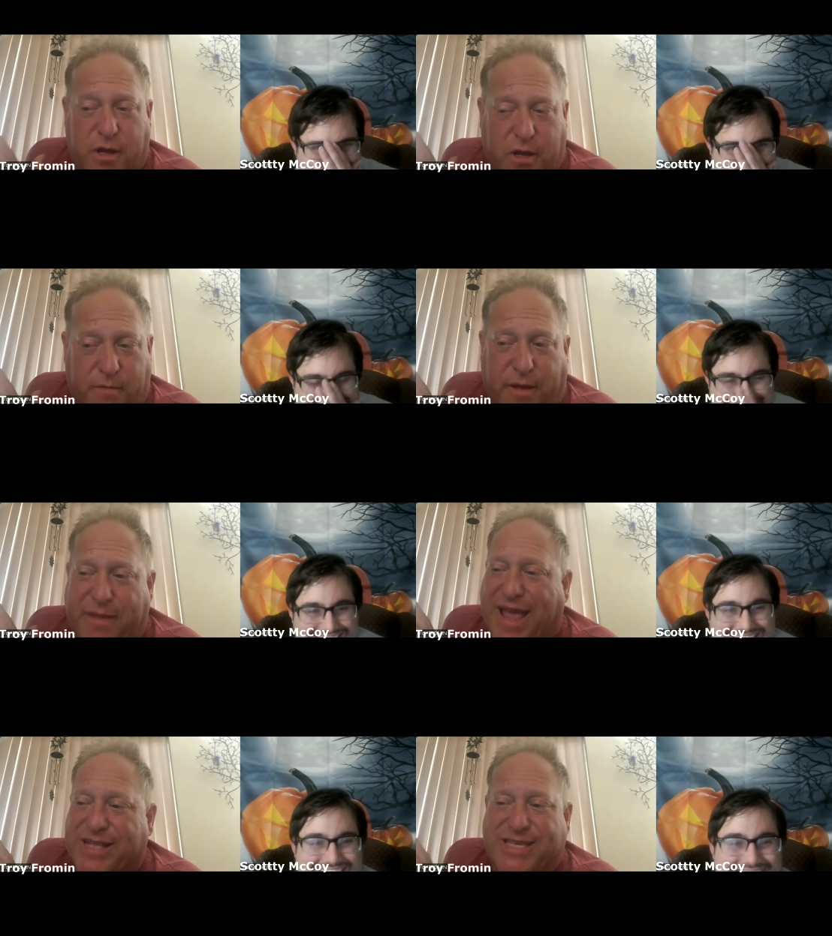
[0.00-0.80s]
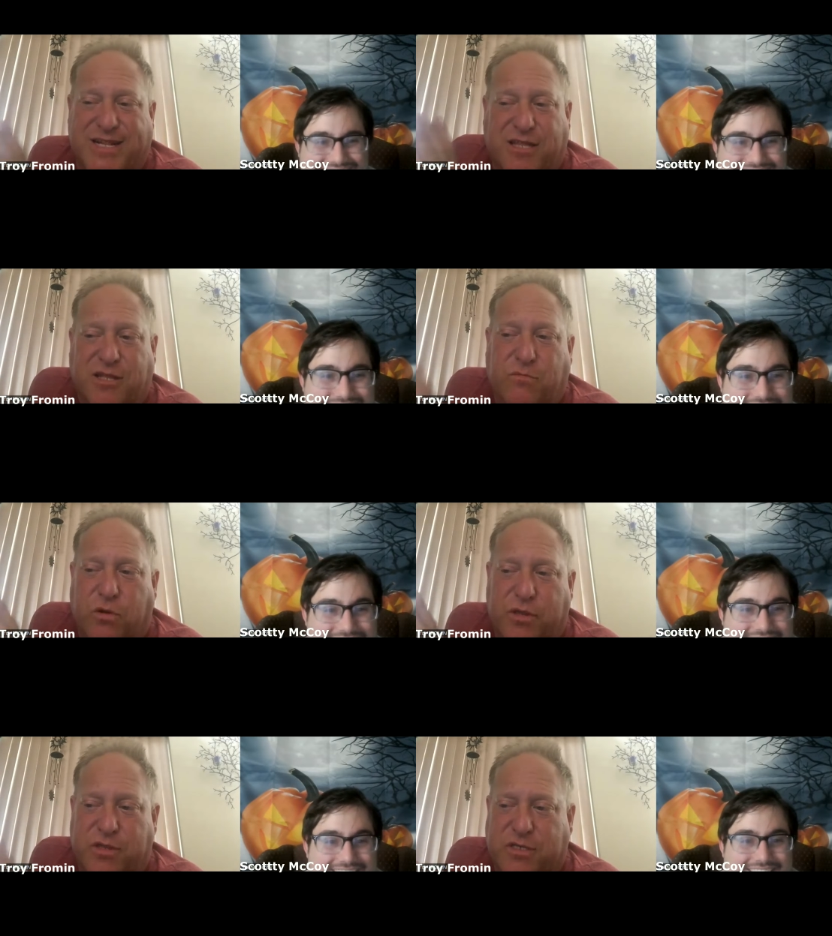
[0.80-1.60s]
Speaker 1: I can't see nothing
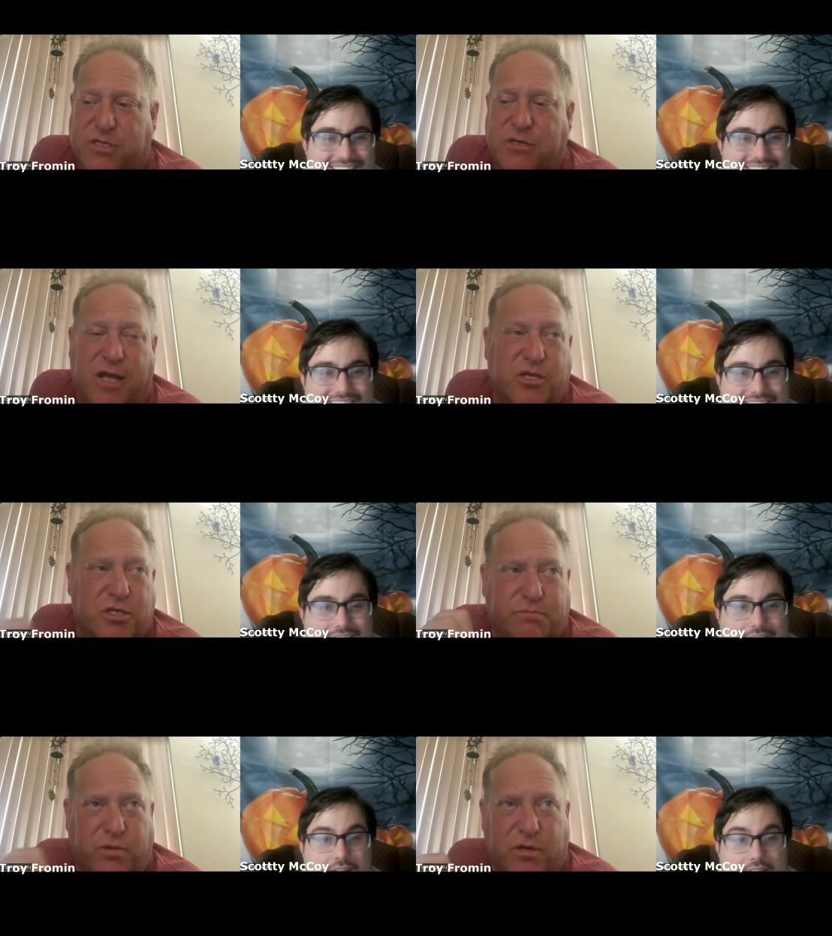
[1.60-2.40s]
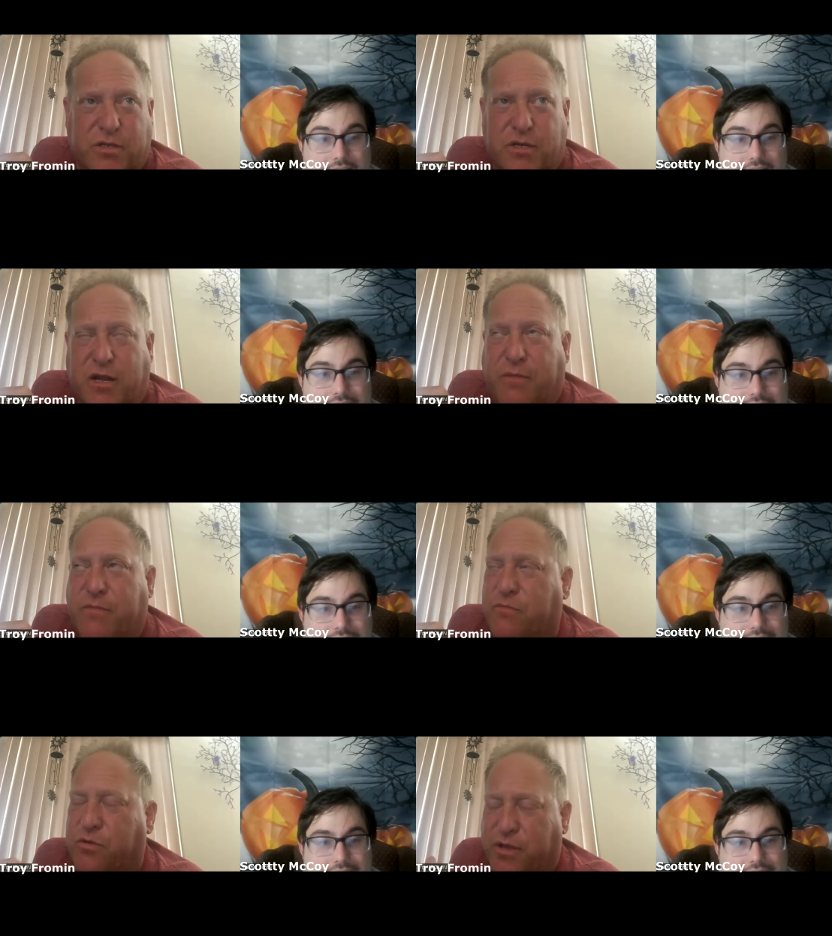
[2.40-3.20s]
more than this. I just booked, and I'm
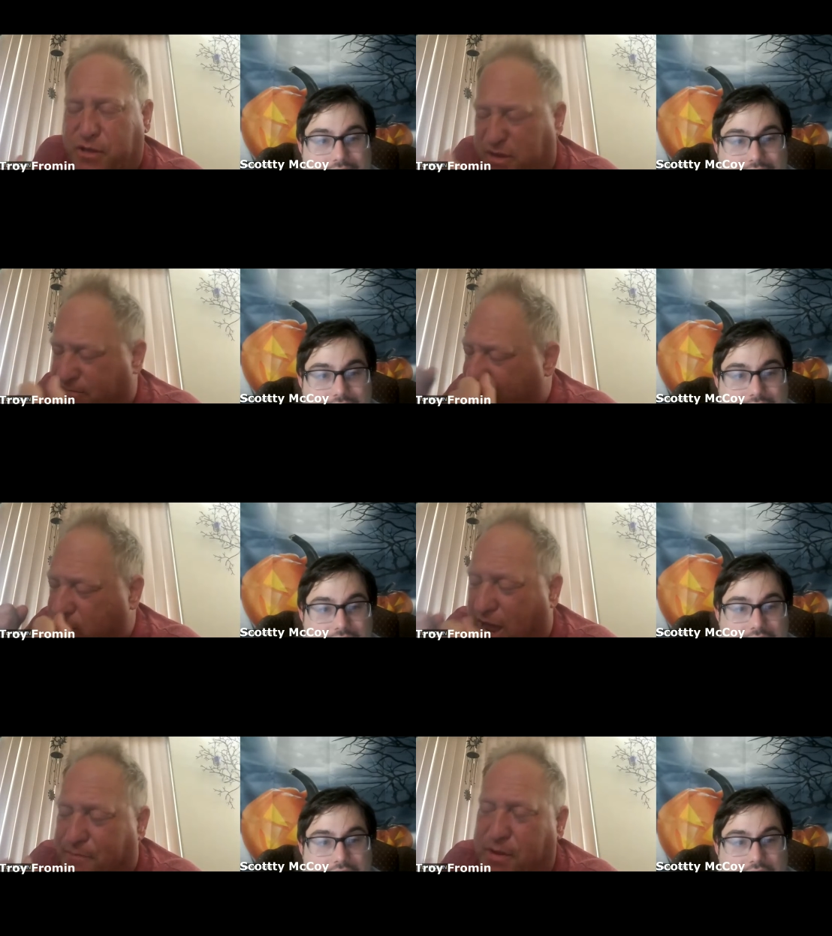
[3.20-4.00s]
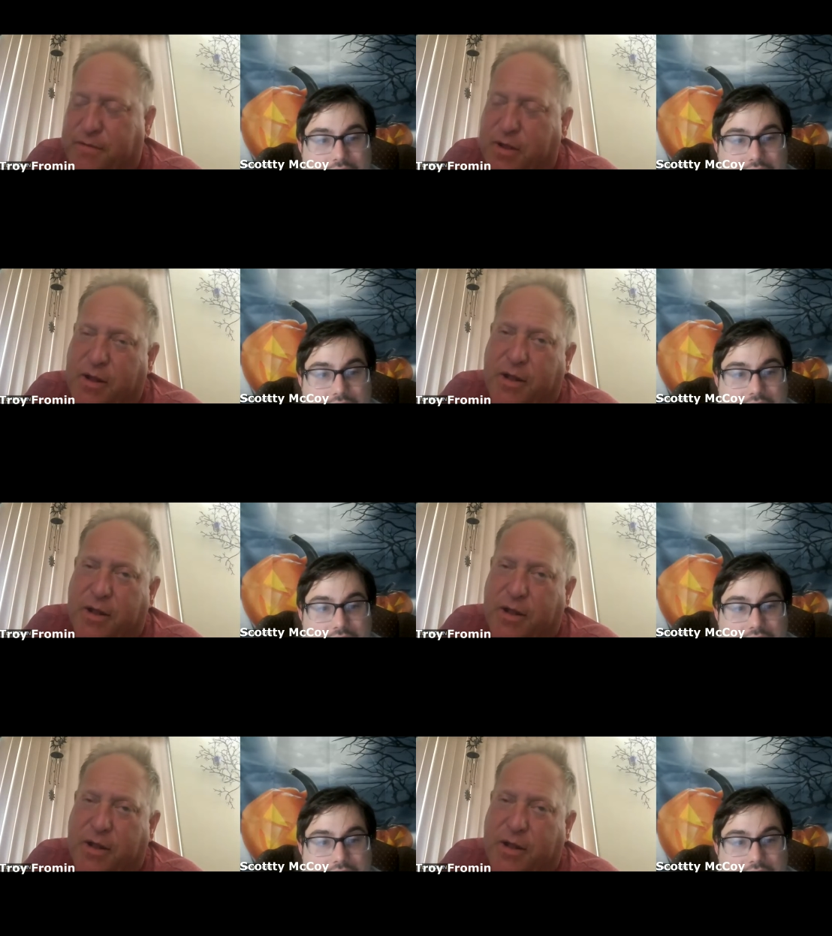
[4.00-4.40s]
really happy.